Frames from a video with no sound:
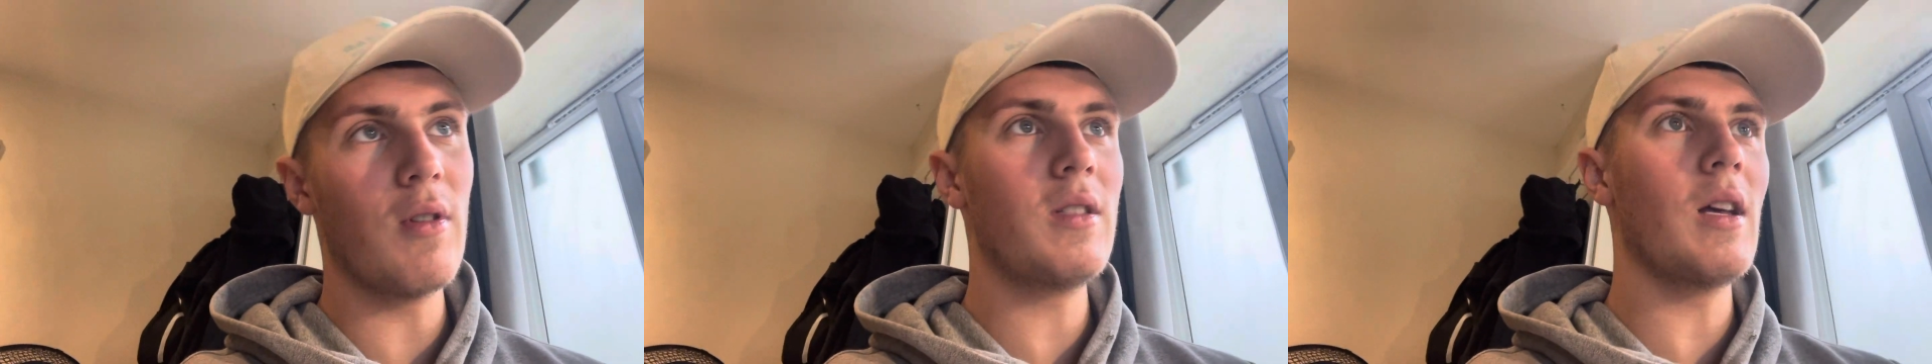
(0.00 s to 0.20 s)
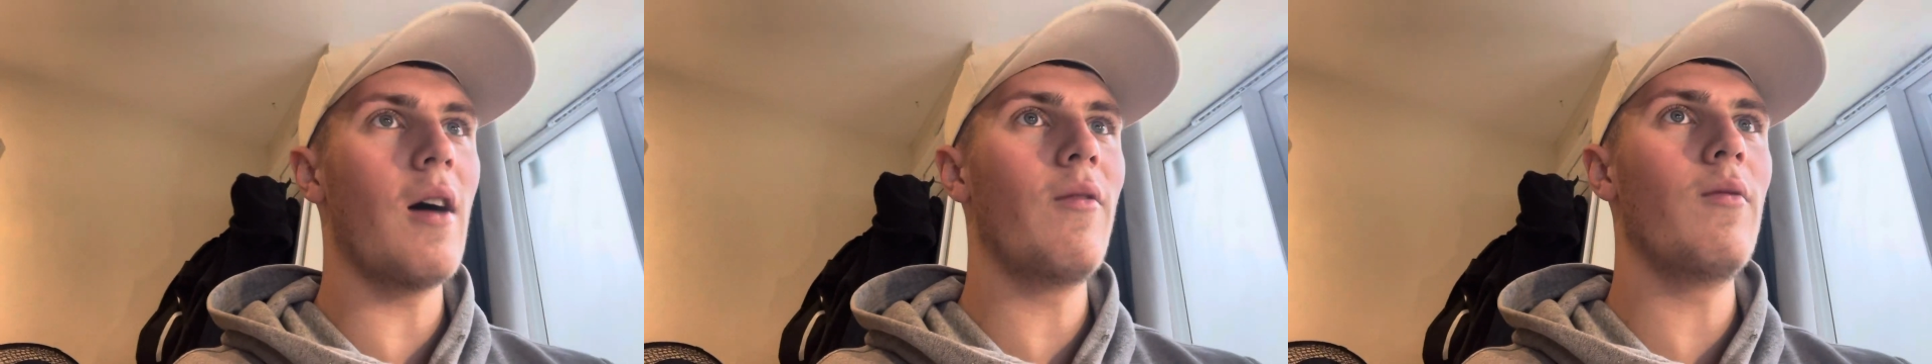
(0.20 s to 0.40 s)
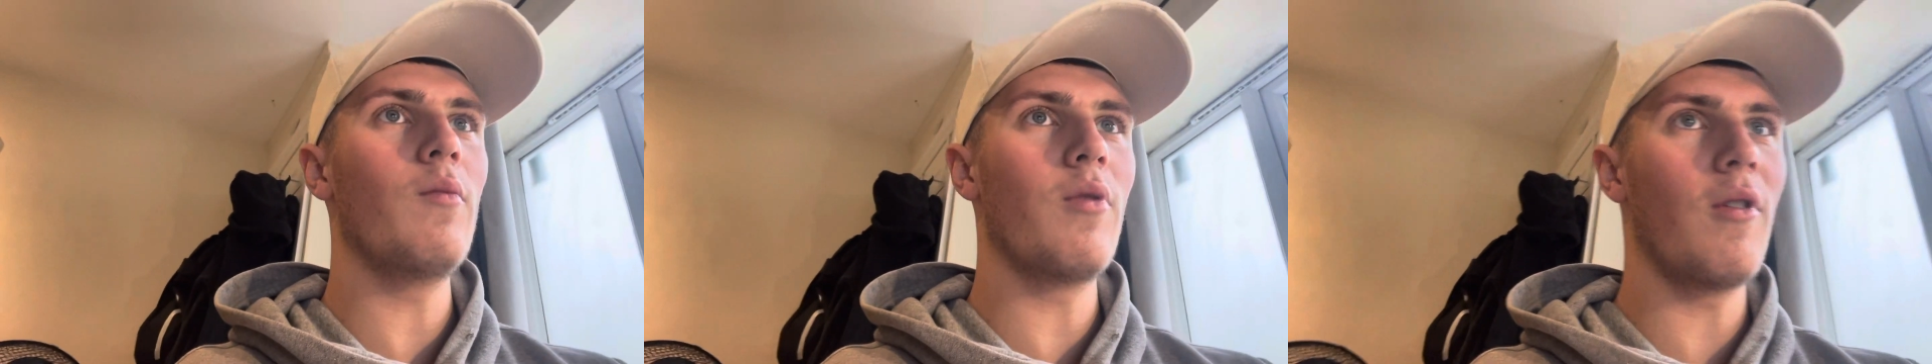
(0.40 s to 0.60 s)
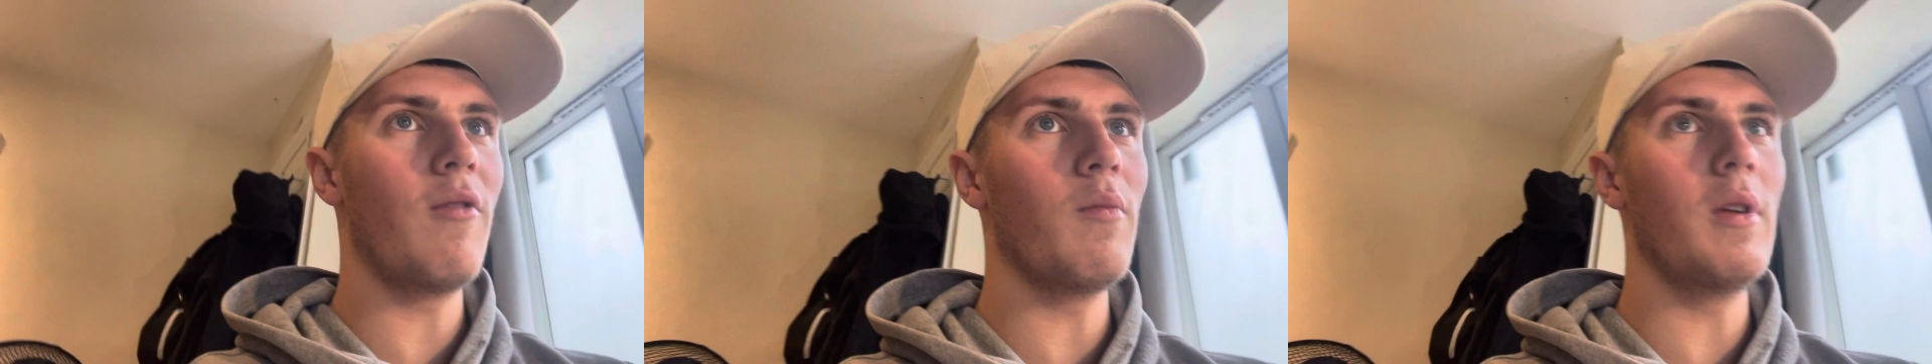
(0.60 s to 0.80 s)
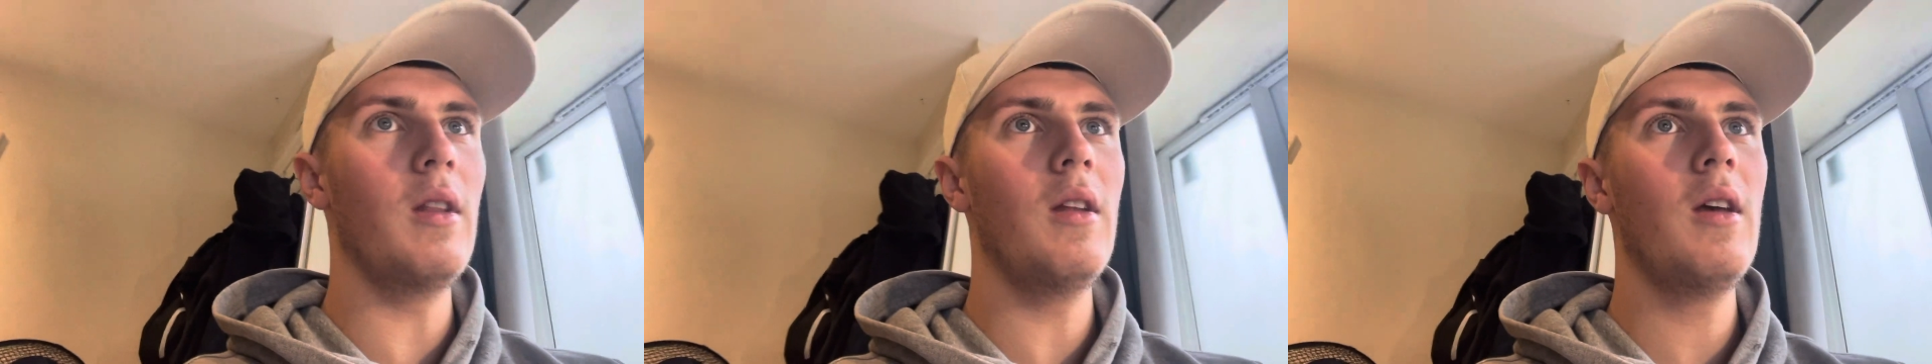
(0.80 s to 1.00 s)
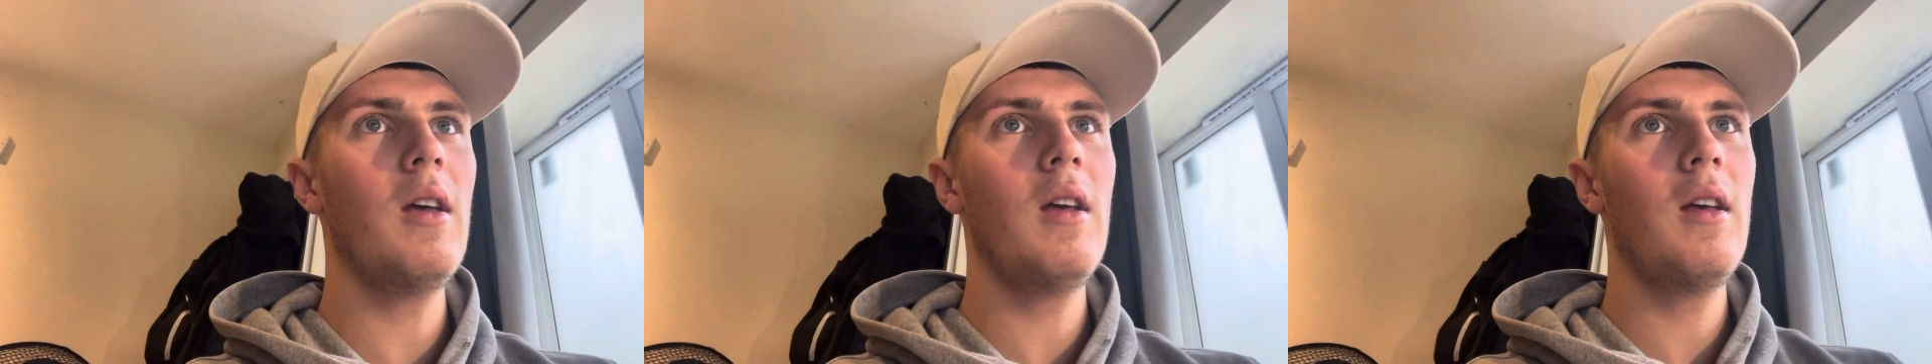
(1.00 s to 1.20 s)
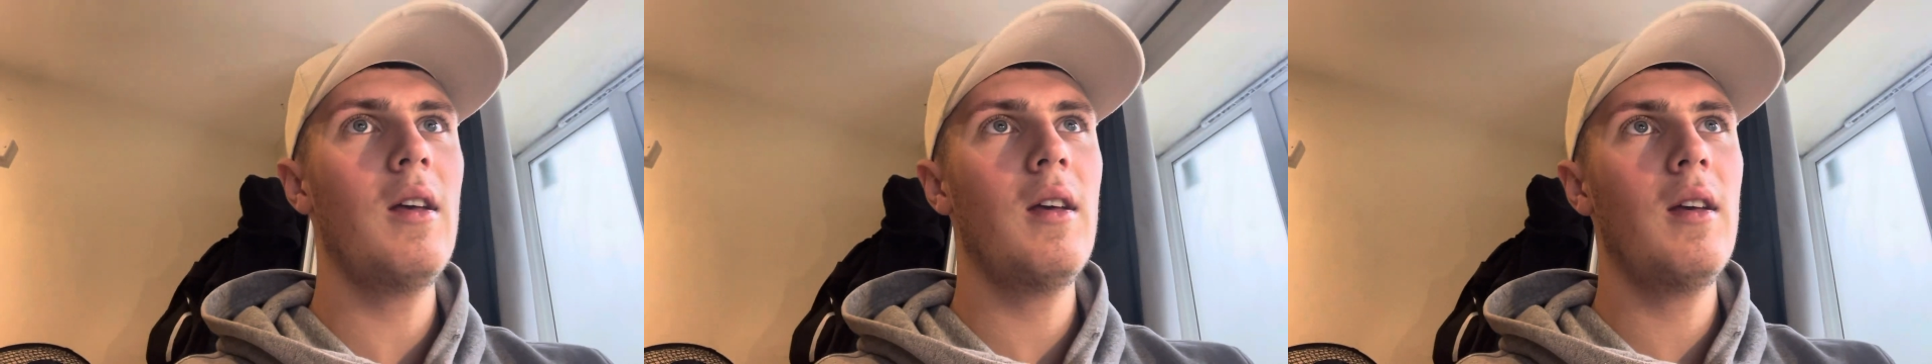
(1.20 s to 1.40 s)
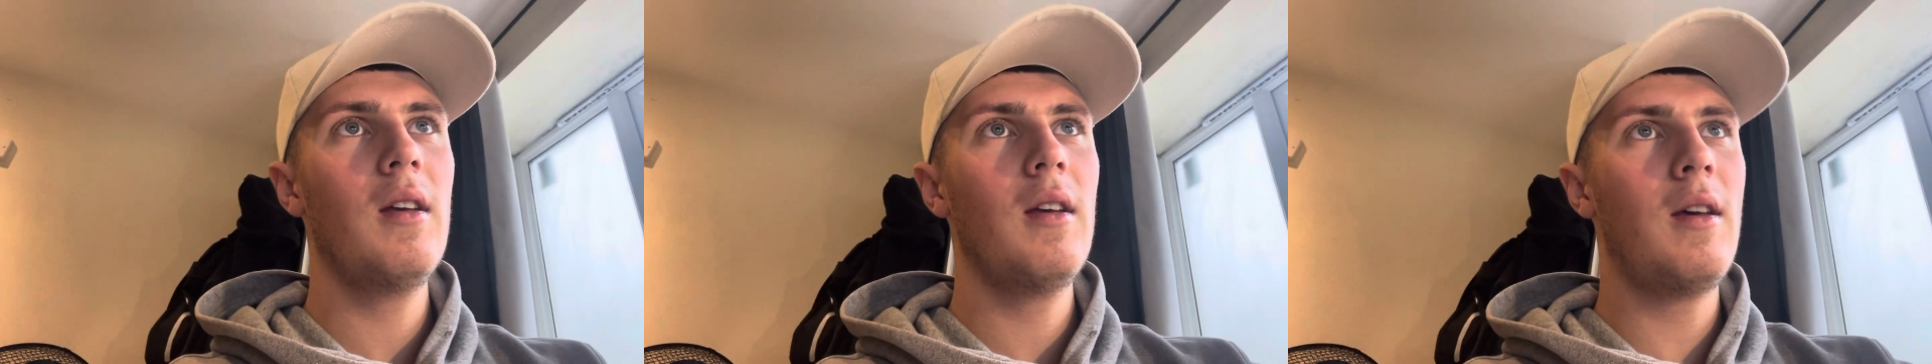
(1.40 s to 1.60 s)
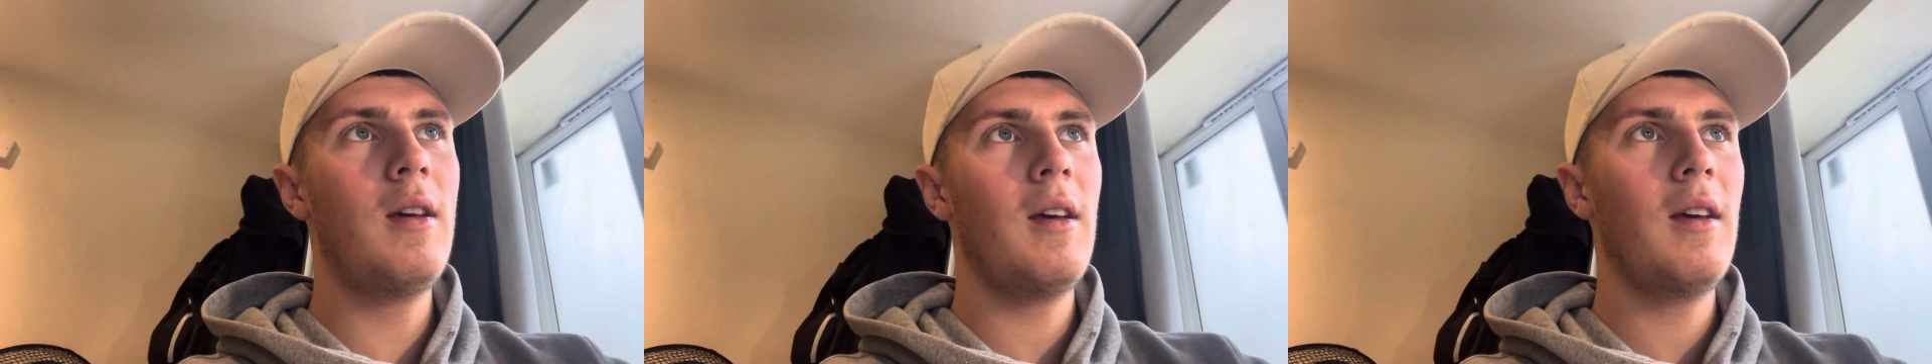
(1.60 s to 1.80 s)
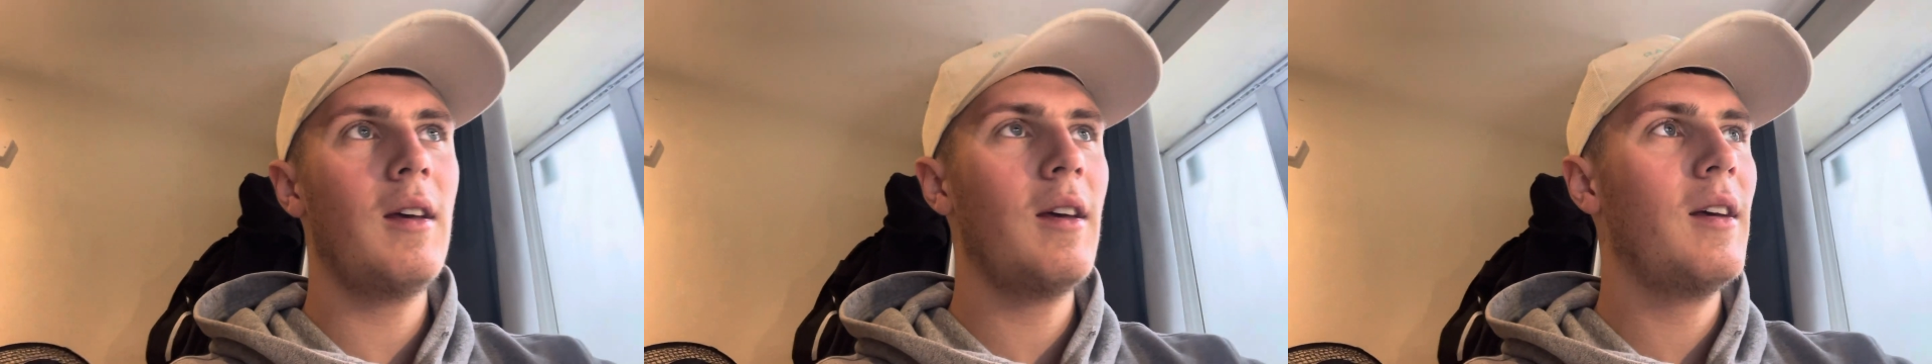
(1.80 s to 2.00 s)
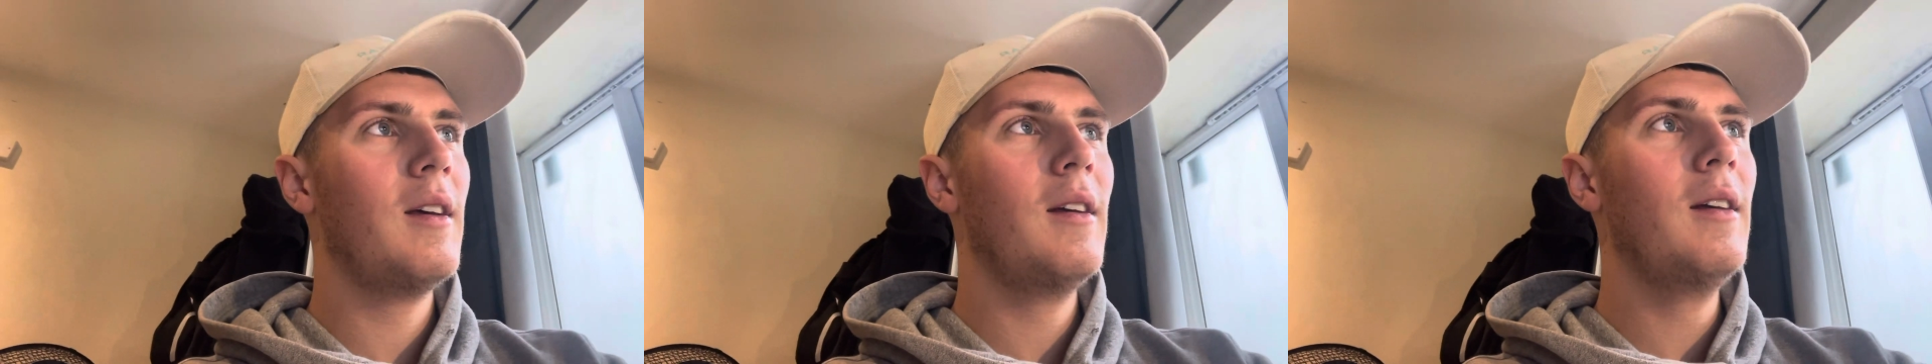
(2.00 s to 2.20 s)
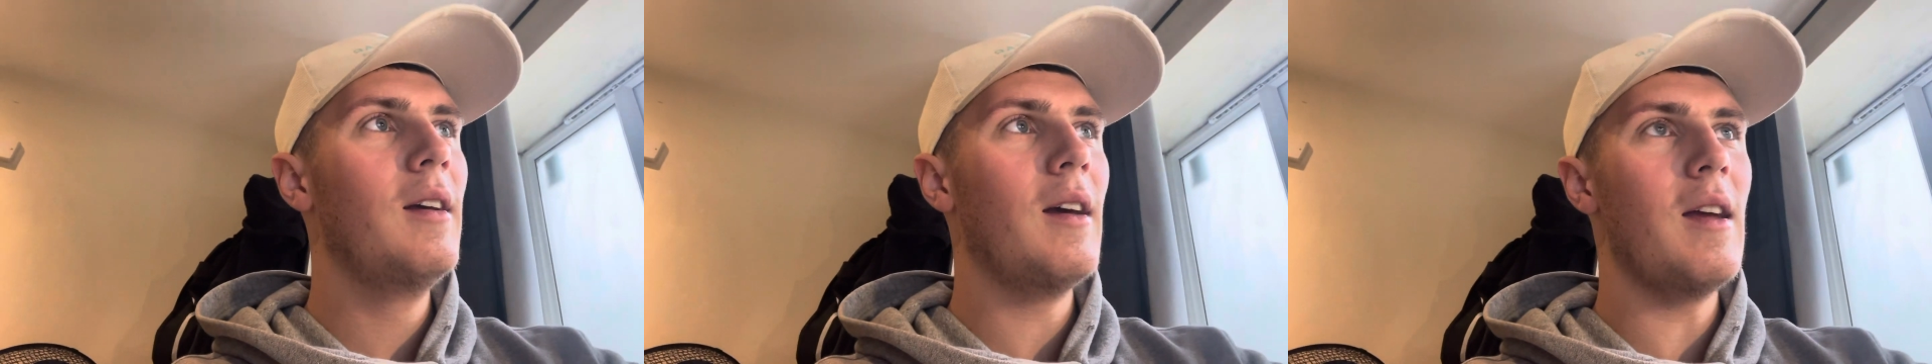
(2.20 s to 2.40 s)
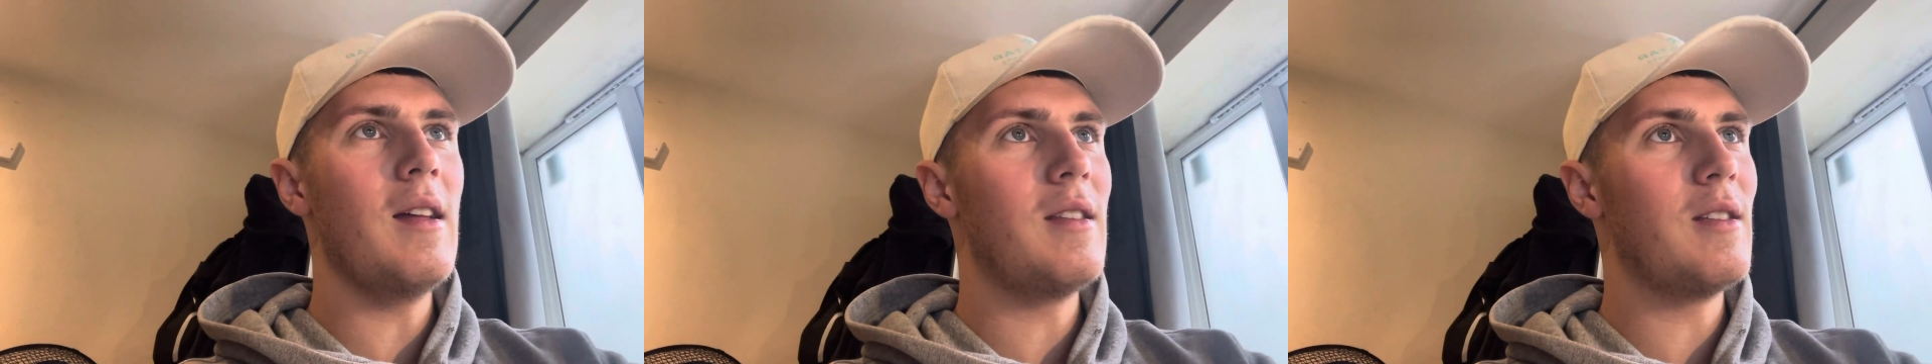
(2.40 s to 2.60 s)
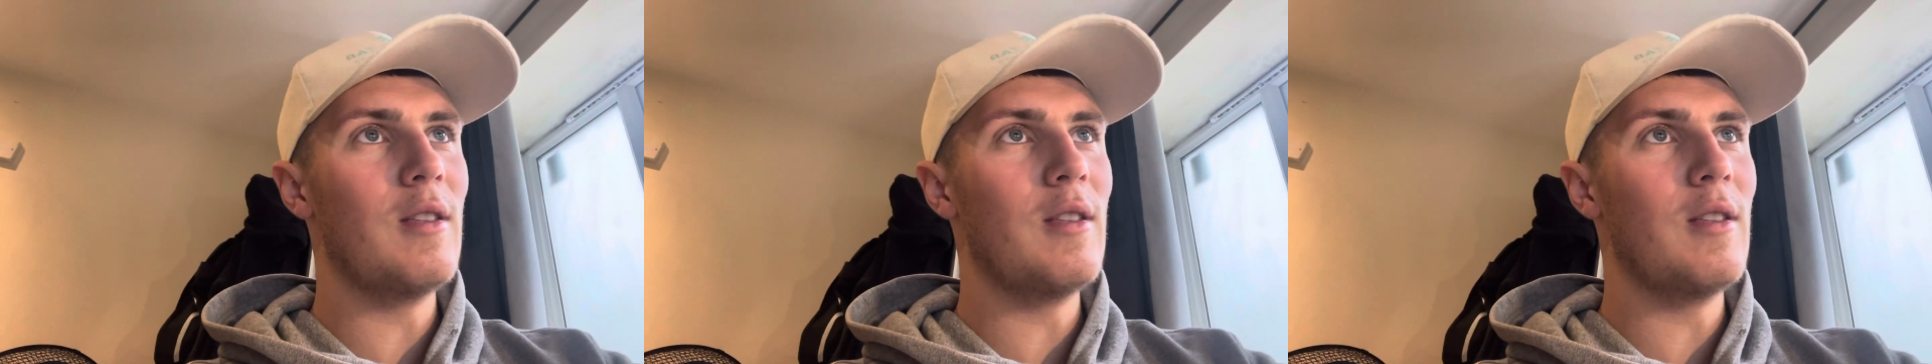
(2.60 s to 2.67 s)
self-improvement. It's